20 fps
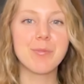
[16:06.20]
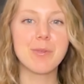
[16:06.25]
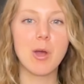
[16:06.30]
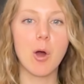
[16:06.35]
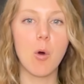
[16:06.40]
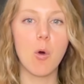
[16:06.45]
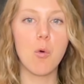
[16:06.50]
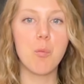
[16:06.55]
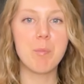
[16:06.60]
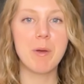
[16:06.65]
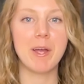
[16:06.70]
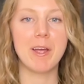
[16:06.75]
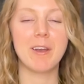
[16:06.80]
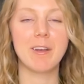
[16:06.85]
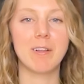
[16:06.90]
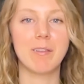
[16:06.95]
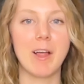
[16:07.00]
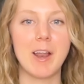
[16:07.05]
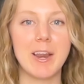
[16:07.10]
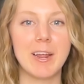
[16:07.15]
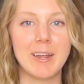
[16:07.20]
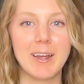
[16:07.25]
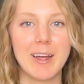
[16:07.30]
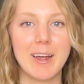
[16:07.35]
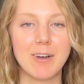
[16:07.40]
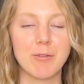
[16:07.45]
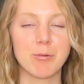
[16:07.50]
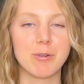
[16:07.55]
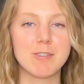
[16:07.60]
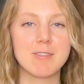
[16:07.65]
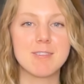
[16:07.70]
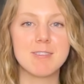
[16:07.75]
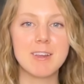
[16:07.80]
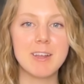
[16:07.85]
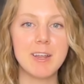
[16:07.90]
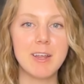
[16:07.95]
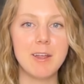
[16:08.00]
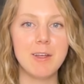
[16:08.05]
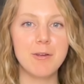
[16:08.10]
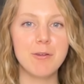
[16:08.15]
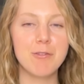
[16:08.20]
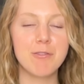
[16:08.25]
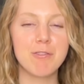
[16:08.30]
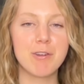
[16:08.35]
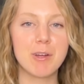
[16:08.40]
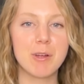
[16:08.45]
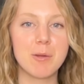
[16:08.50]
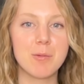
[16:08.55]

open, letting it receive.